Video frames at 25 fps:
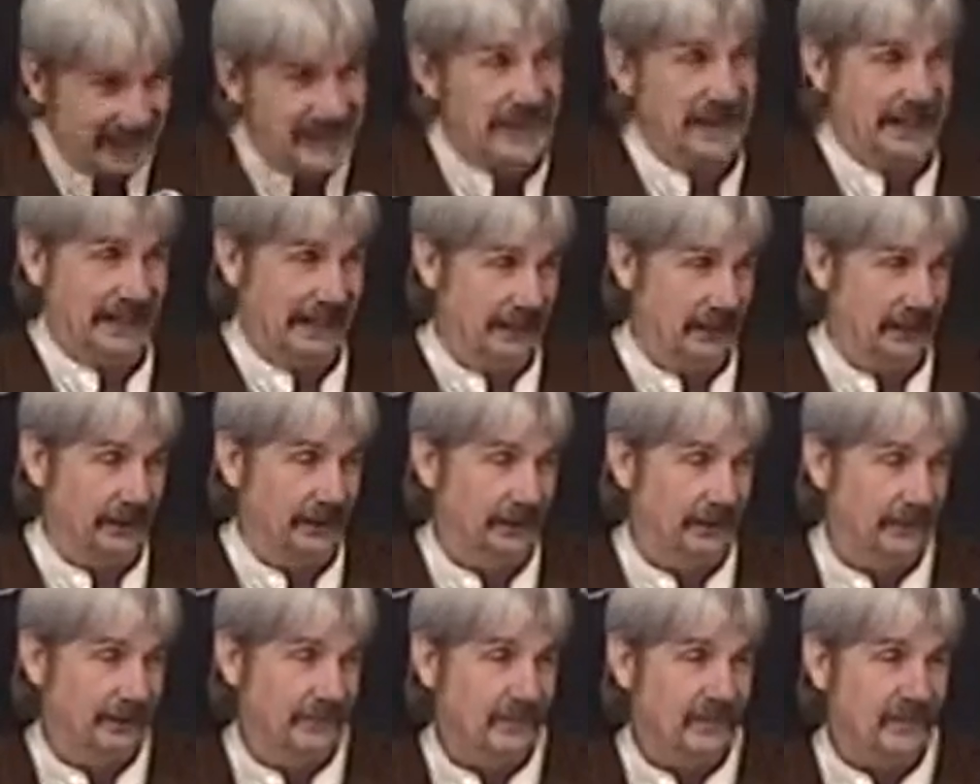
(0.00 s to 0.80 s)
thing.
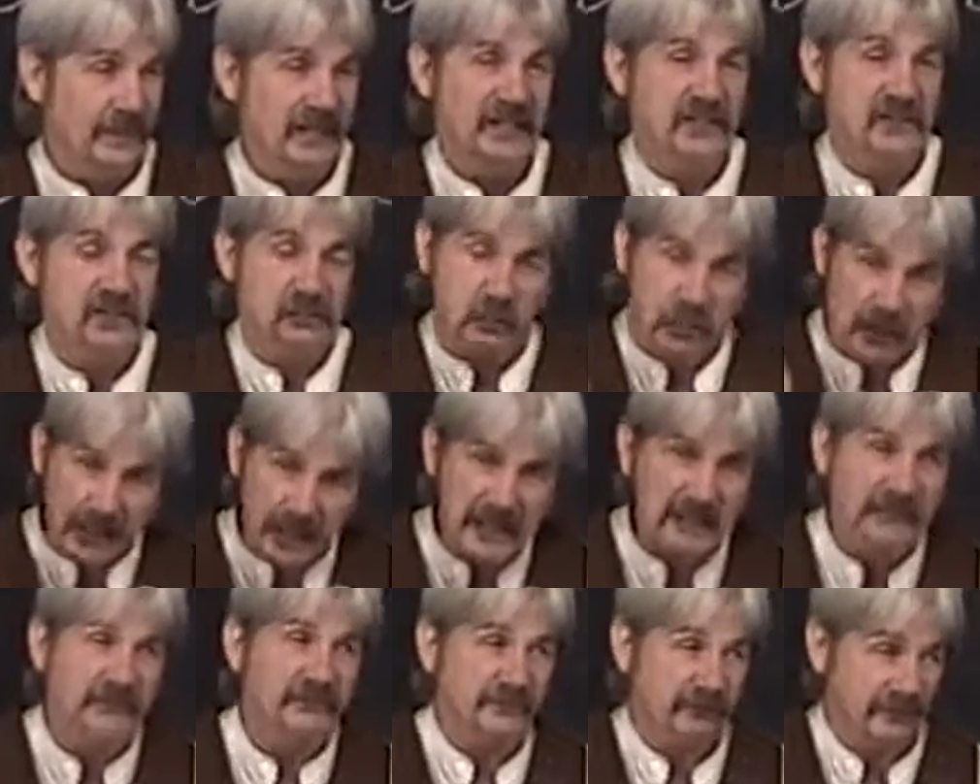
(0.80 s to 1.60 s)
He's
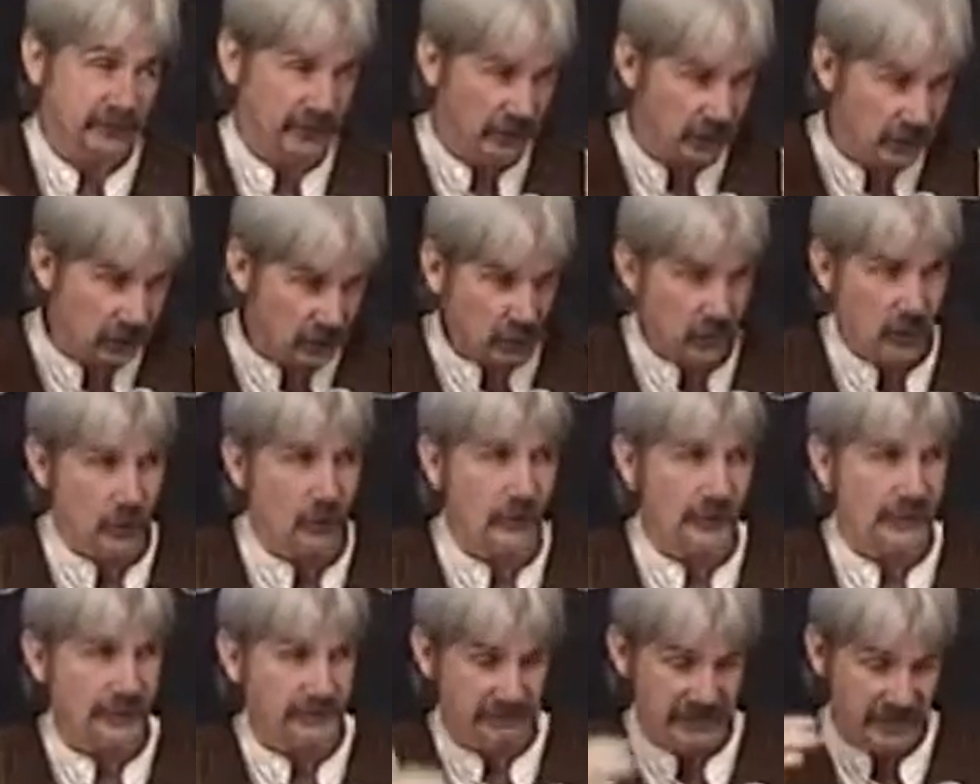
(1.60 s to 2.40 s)
waiting for the
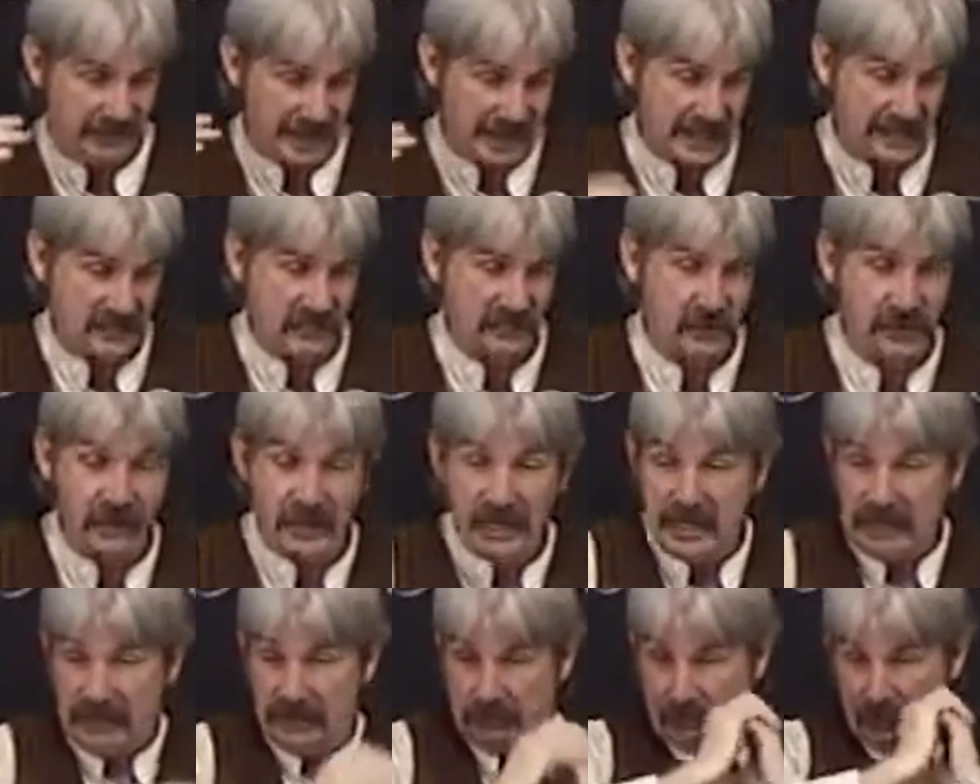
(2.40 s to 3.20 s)
glory of
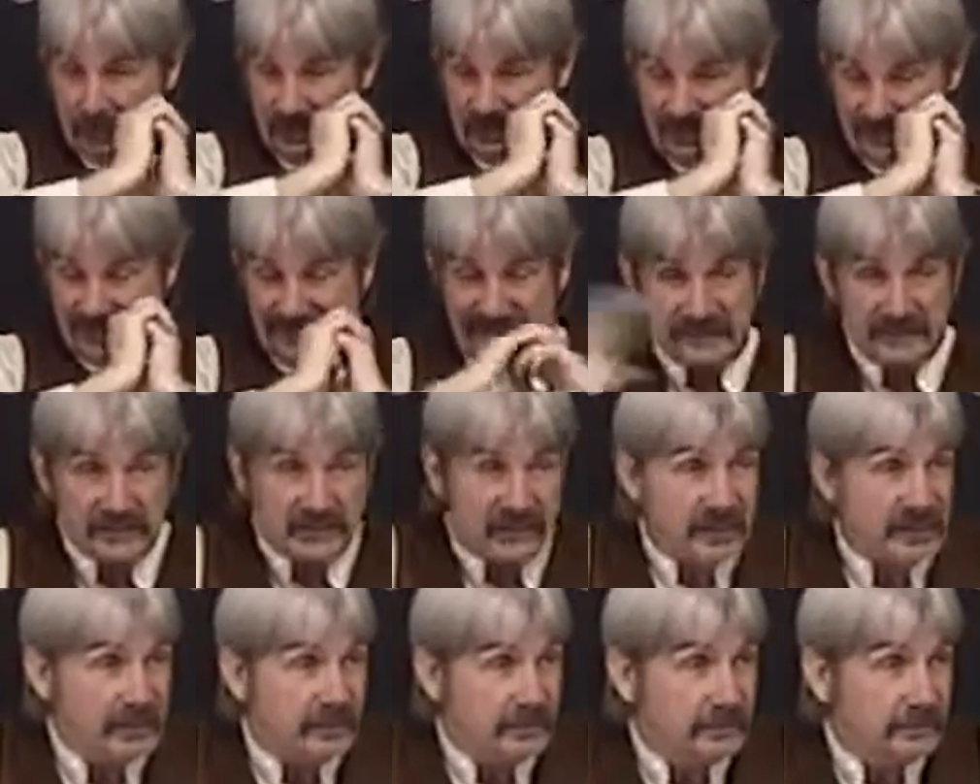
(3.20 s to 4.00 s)
nature, and when he
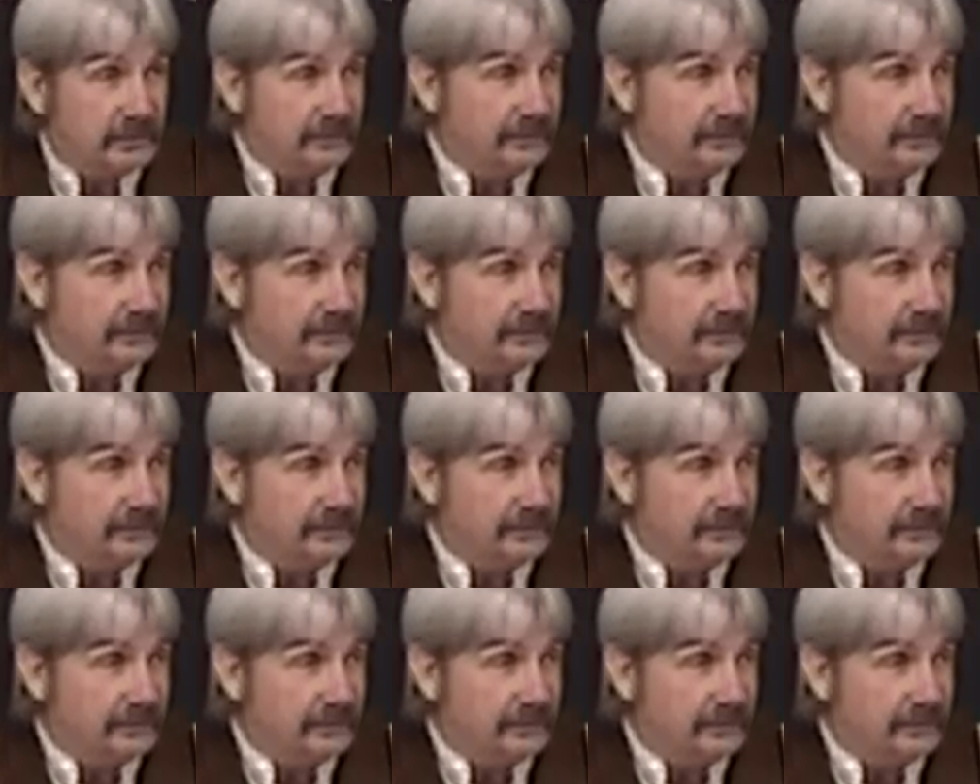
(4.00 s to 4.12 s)
gets it,